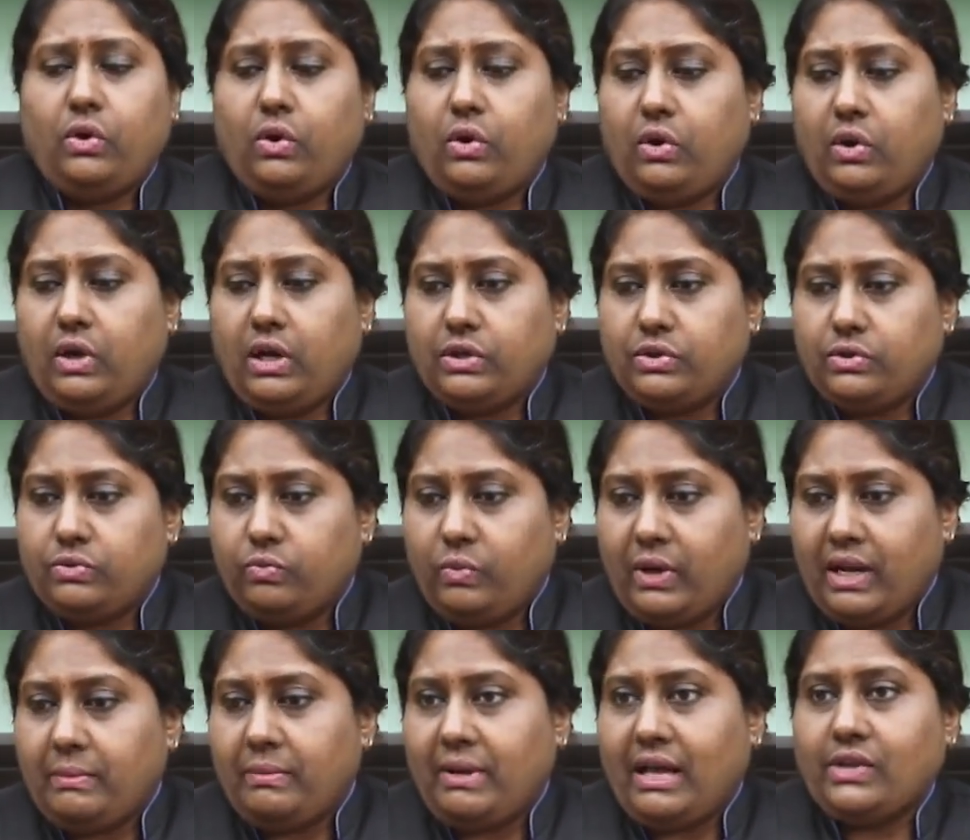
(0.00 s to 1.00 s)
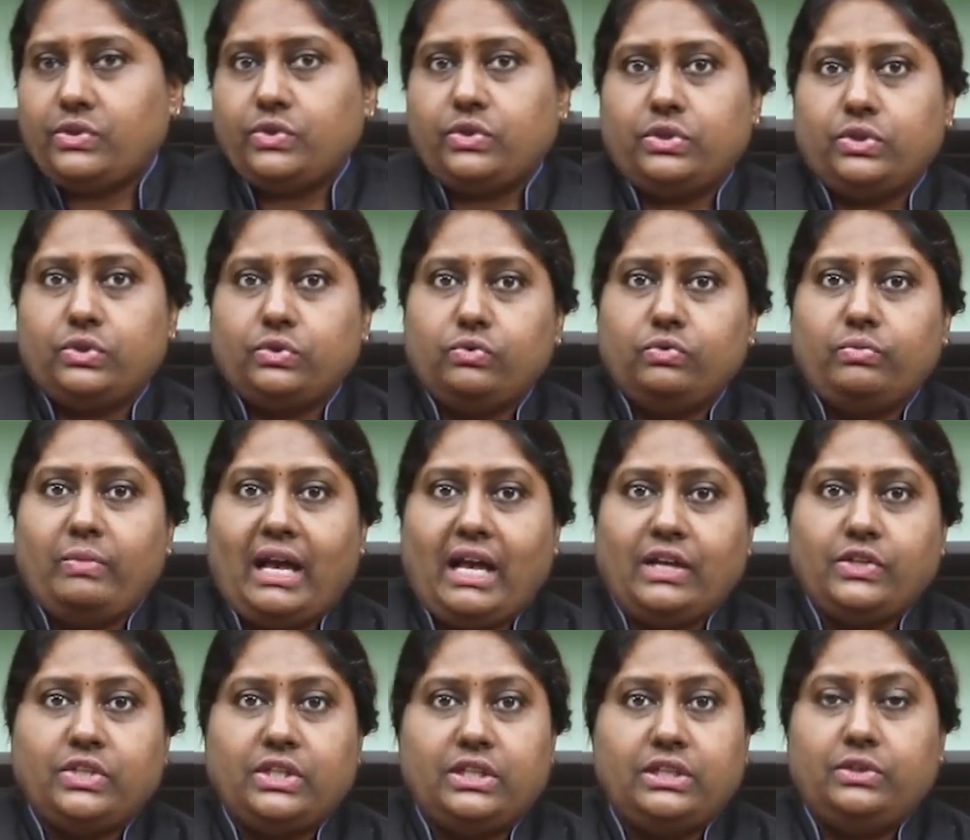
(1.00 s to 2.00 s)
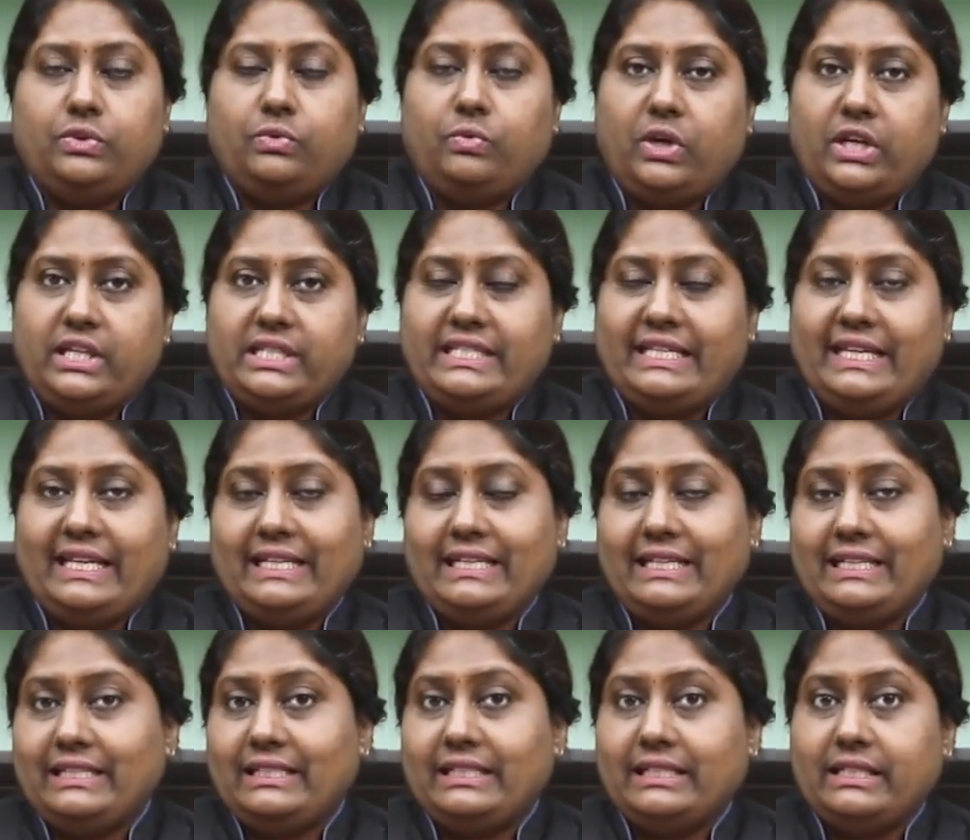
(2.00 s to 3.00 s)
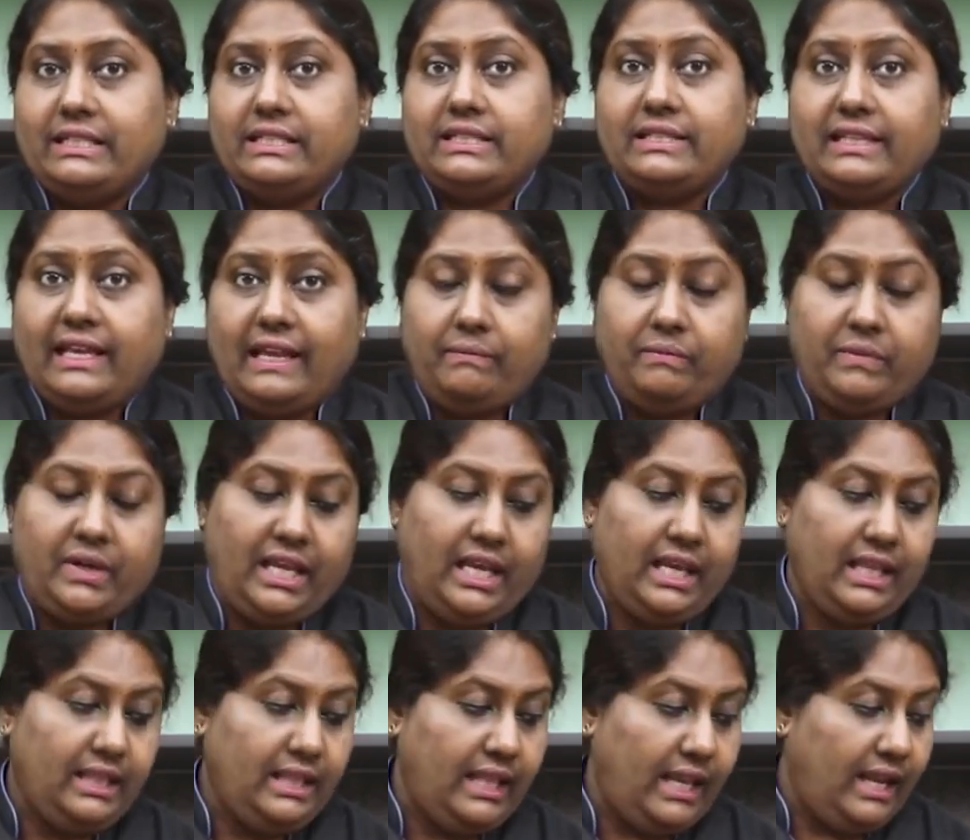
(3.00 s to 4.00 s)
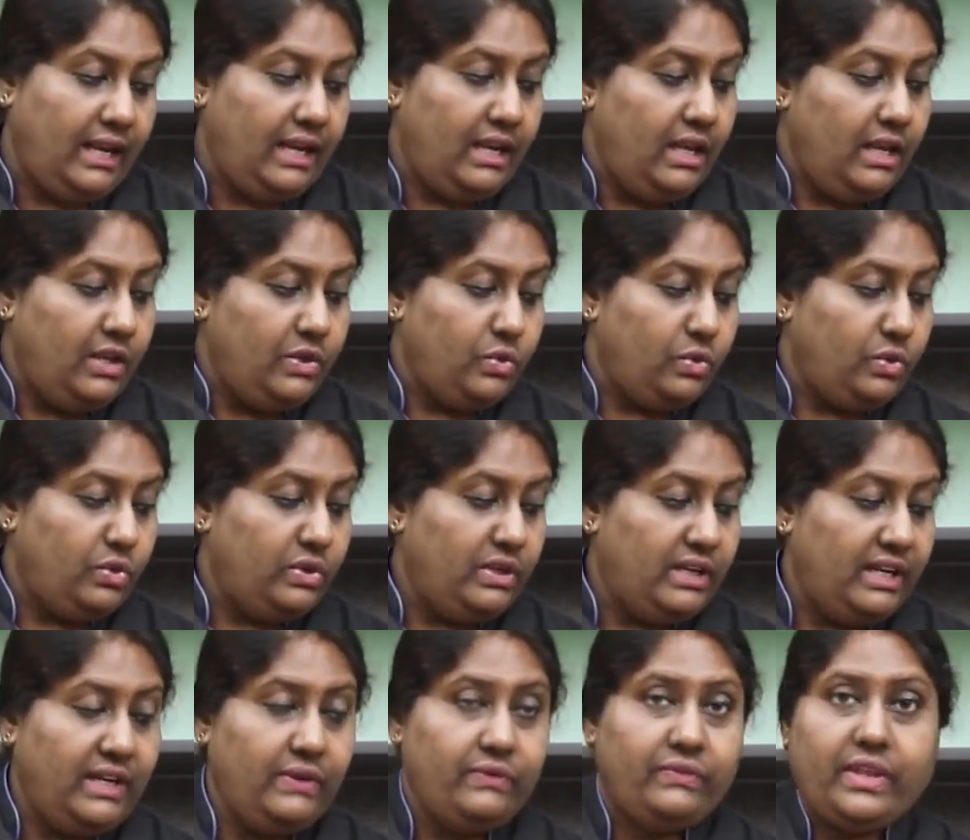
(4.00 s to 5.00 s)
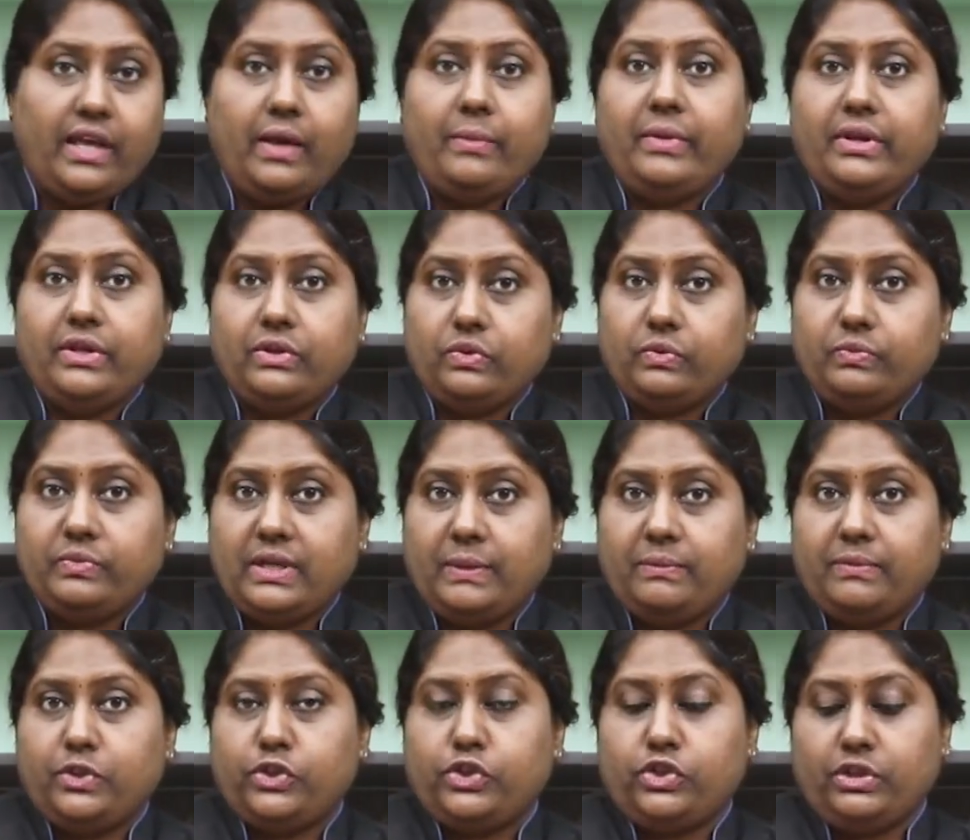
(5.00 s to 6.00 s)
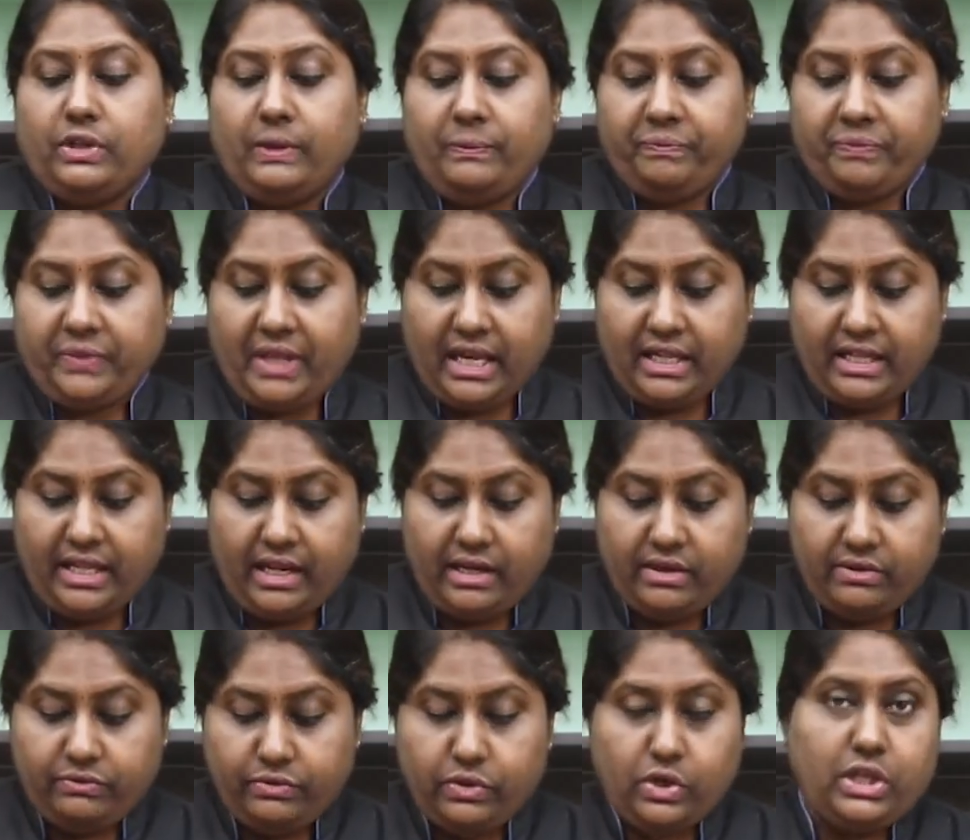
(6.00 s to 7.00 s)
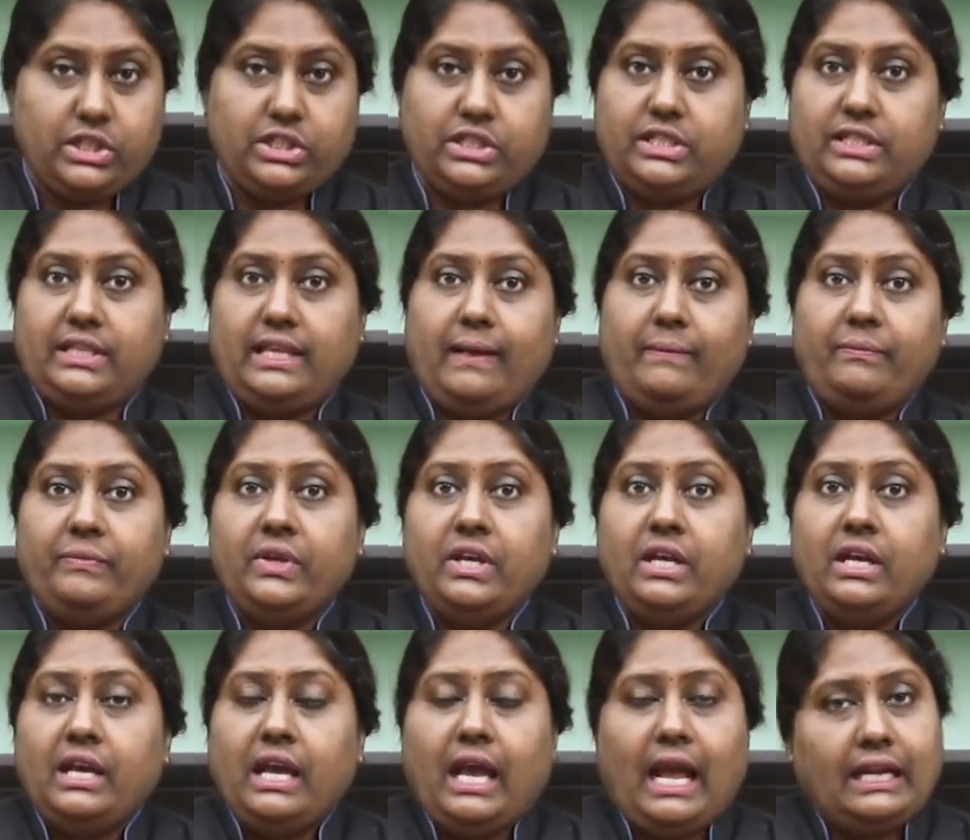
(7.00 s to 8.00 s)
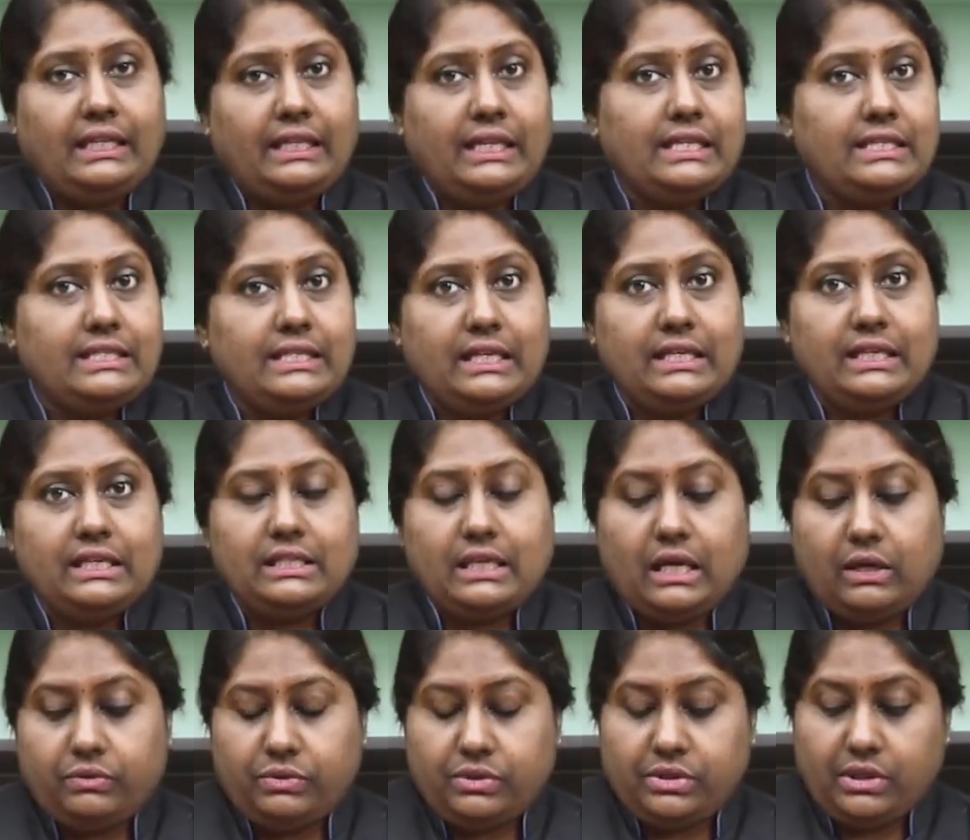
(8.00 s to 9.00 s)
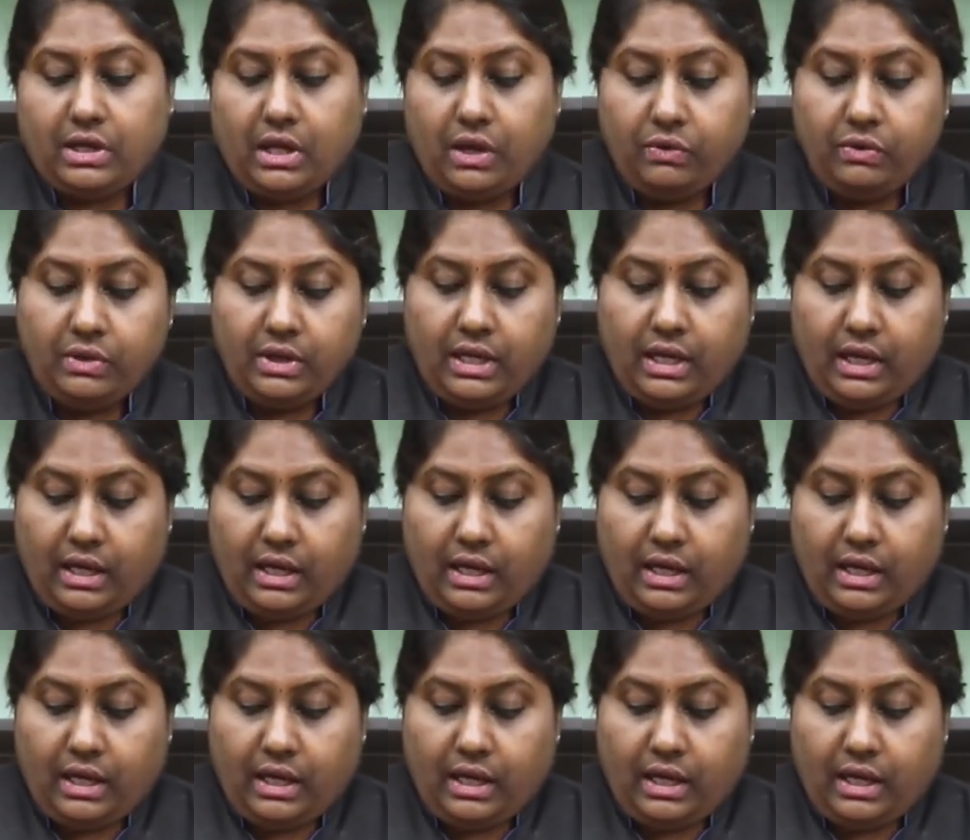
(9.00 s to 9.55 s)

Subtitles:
or one batch or two batch, and you want to send it the same day, then you could leave them in room temperature and then frost them and then send it out. Now